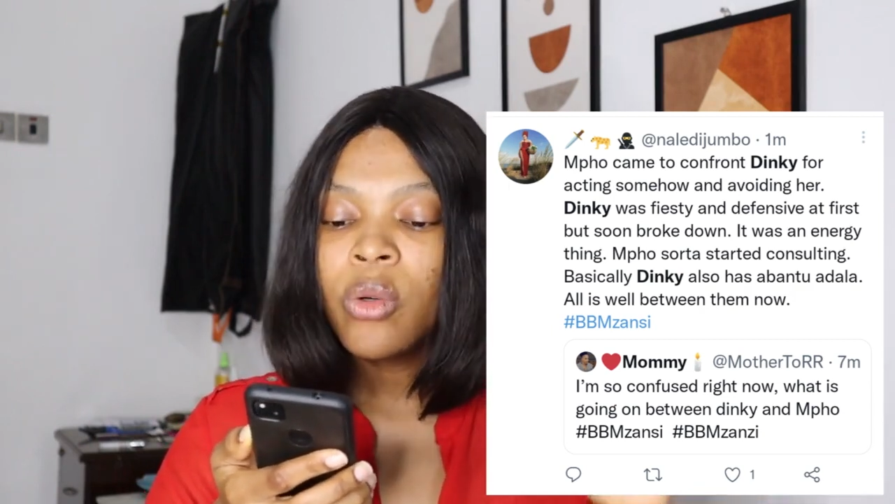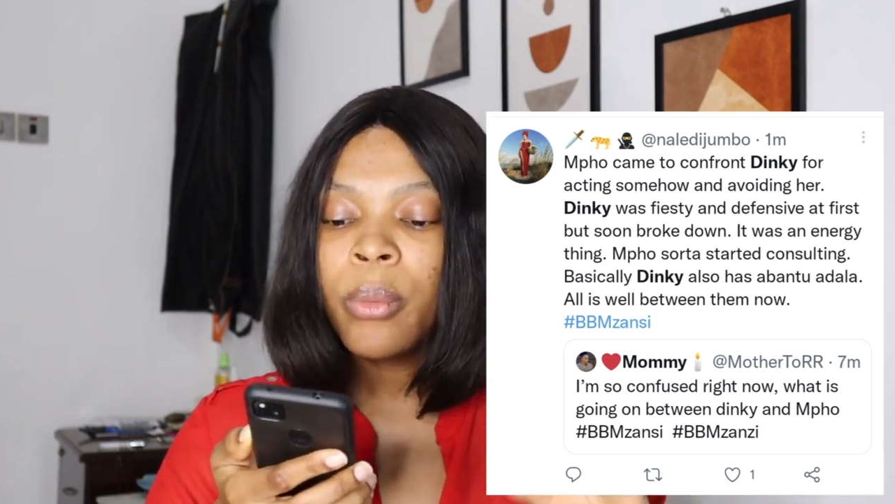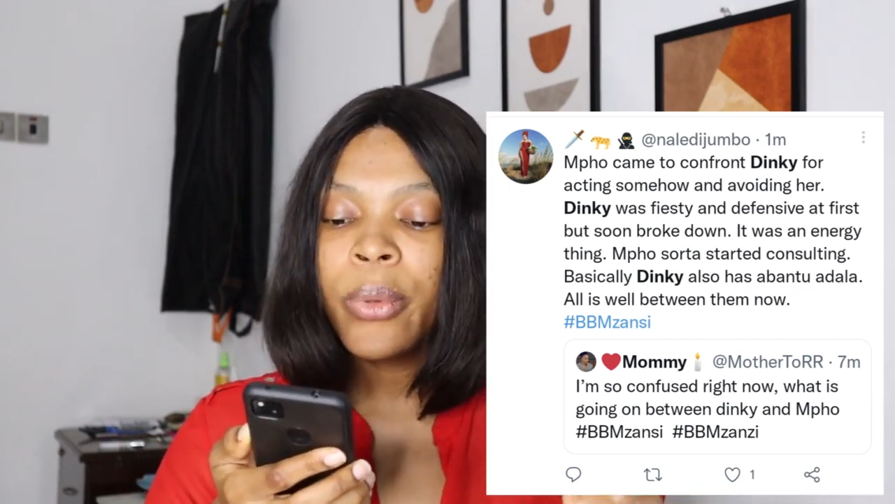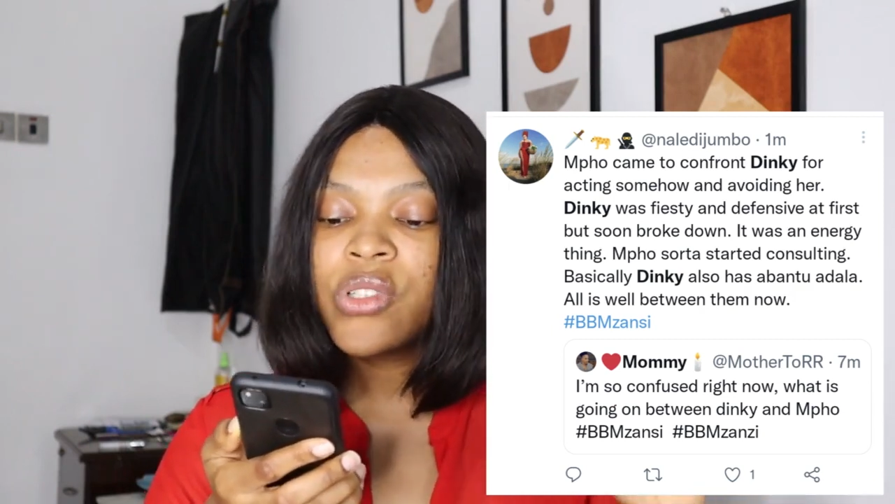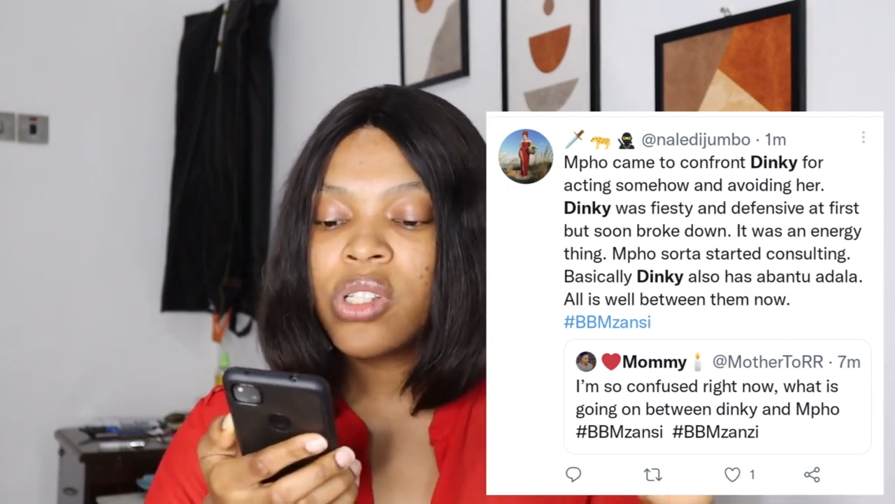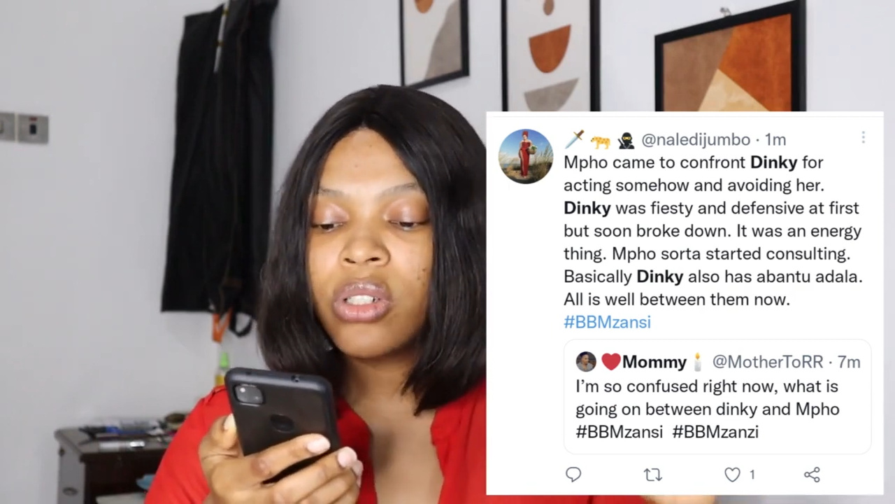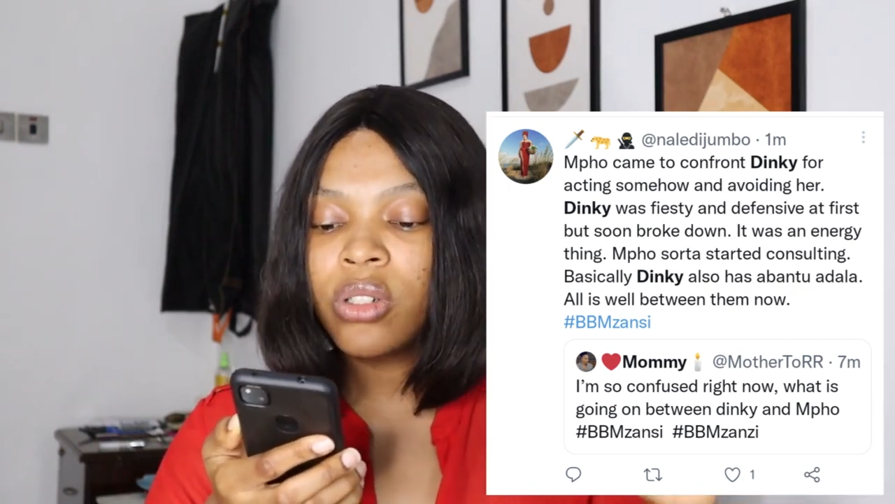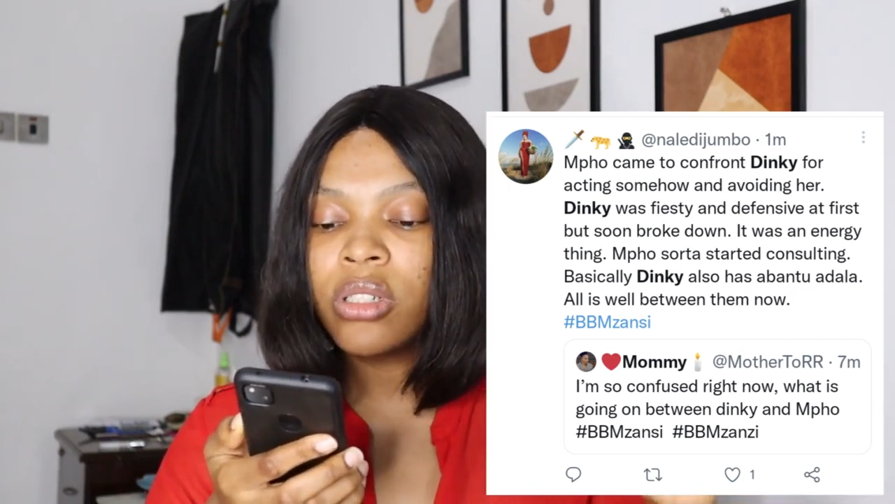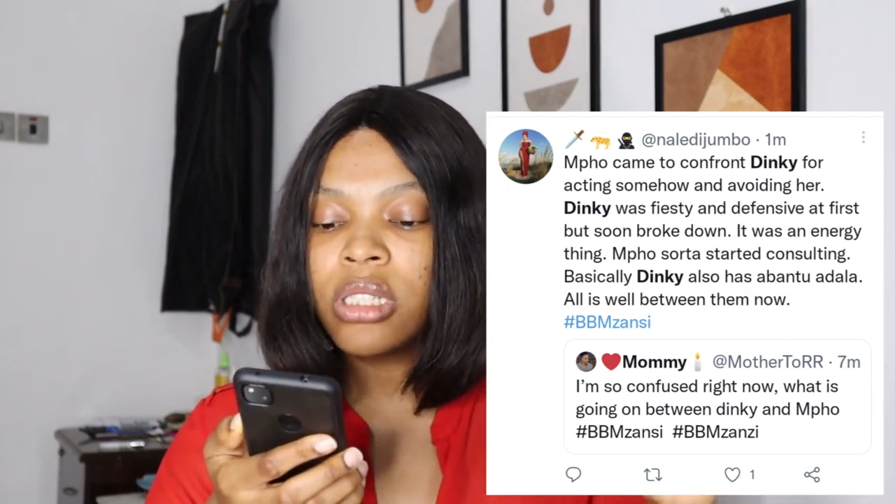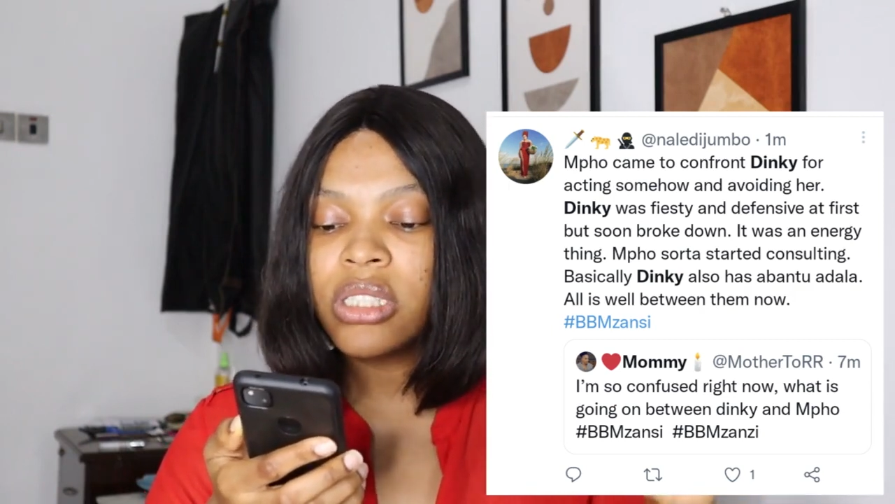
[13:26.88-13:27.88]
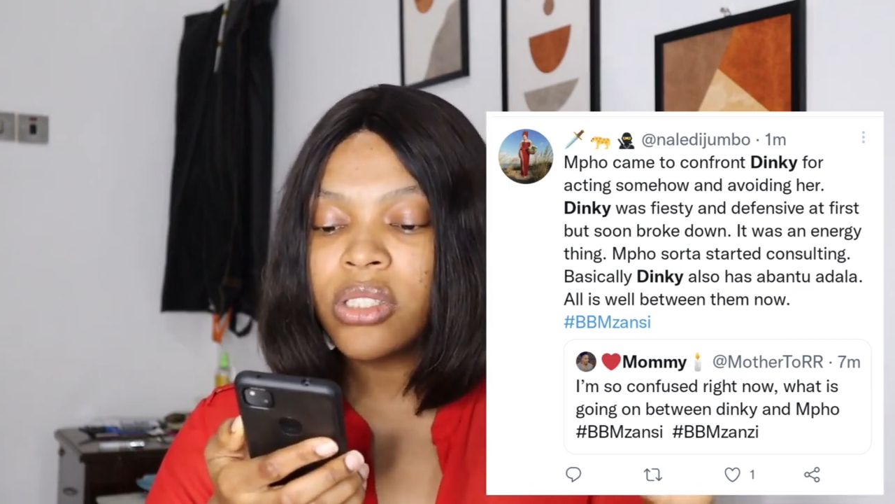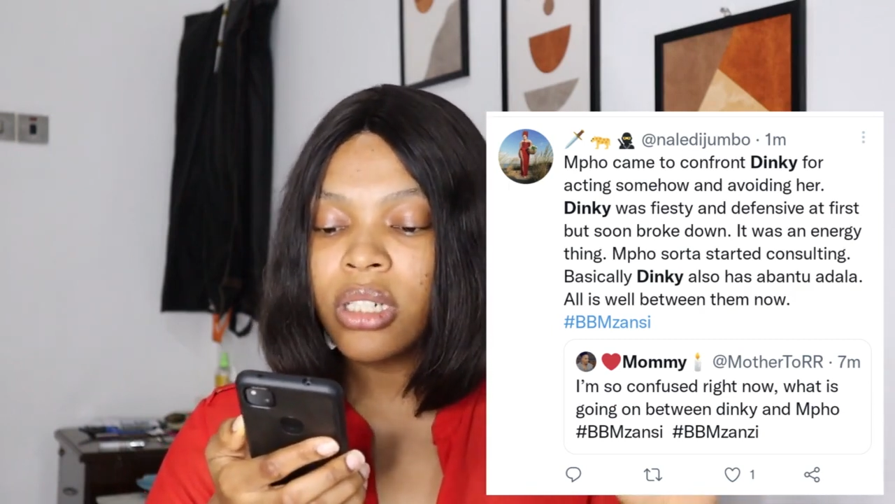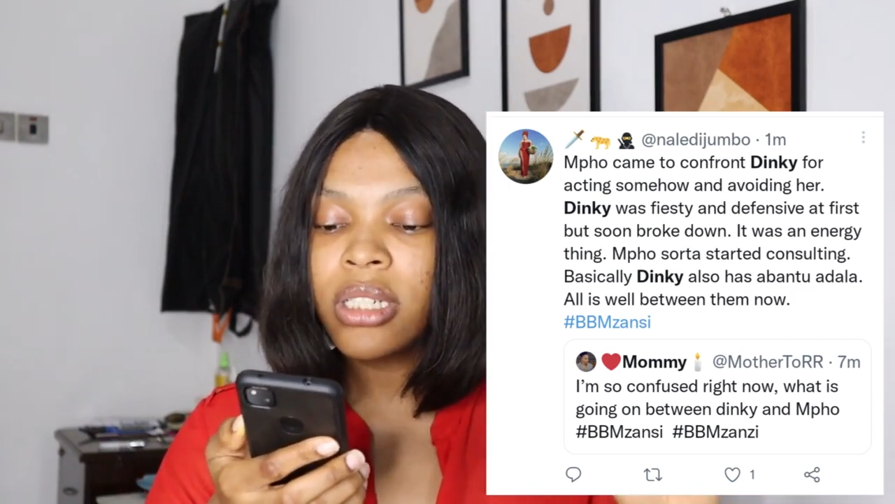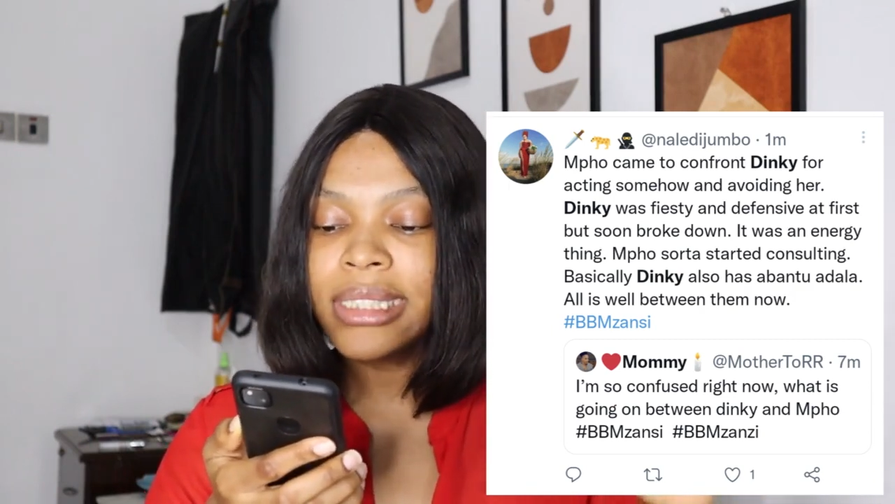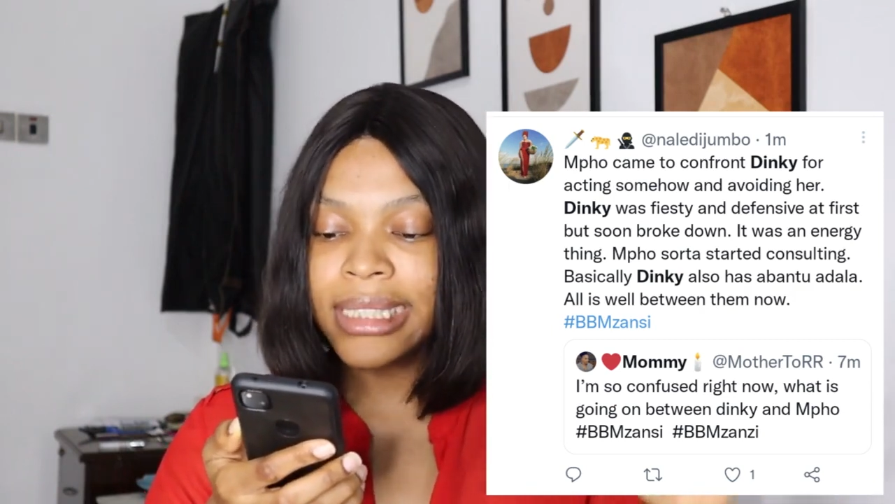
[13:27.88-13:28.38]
Mpo sort of